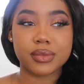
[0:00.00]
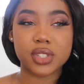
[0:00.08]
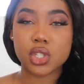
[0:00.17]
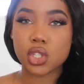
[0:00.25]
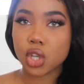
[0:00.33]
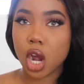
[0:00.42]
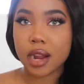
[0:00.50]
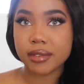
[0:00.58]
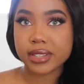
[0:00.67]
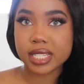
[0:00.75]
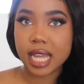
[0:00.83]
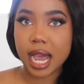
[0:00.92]

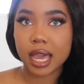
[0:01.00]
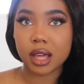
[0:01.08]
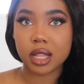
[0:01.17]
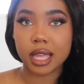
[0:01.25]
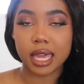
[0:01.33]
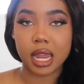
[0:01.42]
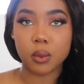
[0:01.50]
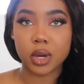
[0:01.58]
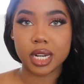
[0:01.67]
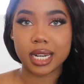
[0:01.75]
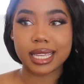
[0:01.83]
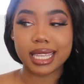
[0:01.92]
scarf style and I
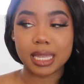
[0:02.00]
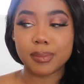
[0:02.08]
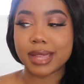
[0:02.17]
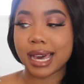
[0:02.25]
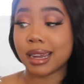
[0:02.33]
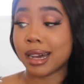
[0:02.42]
wanted to keep that